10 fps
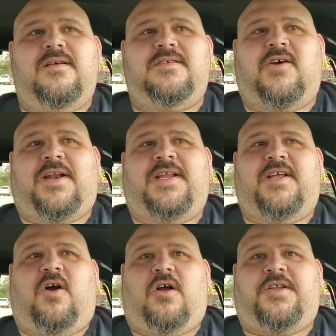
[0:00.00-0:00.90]
so I did
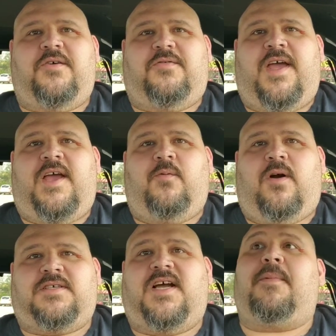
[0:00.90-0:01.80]
the cartoon thing
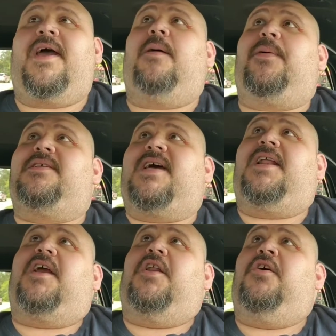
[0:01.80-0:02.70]
where I stuck my head up
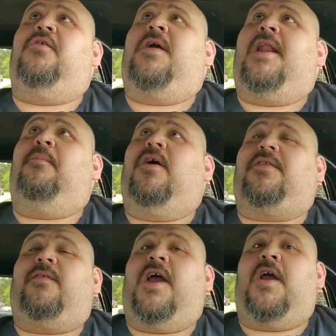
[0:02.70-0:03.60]
inside the canoe, got a
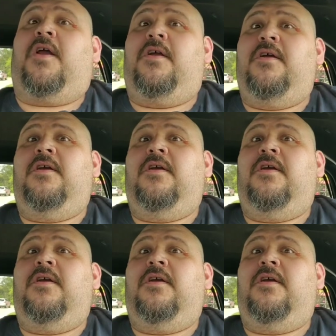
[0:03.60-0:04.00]
breath of air,